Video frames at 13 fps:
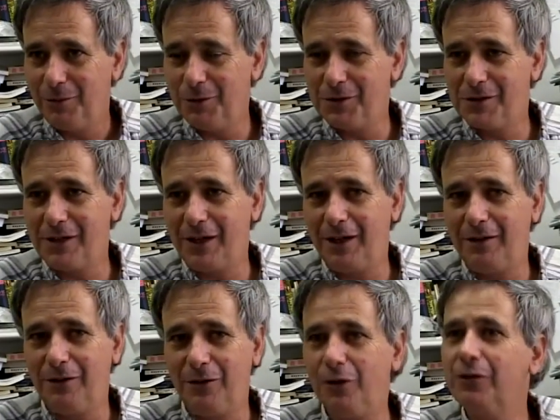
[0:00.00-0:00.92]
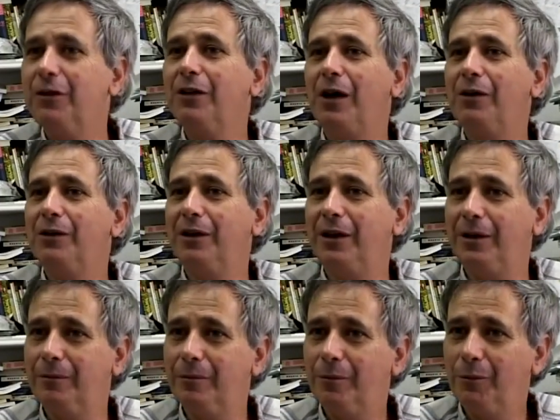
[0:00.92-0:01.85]
would say, not in our
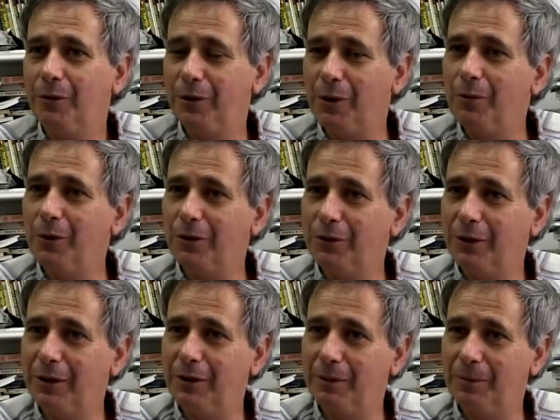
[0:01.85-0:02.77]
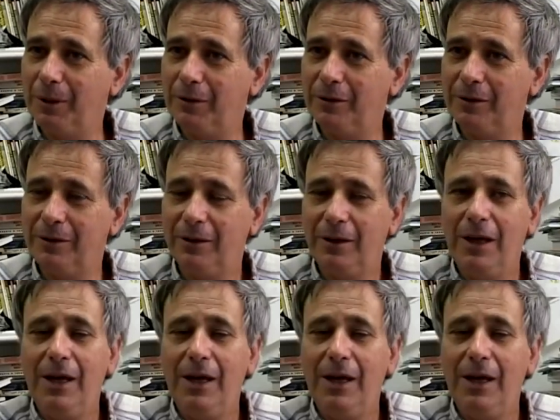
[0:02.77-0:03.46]
name. We don't want to hear about it.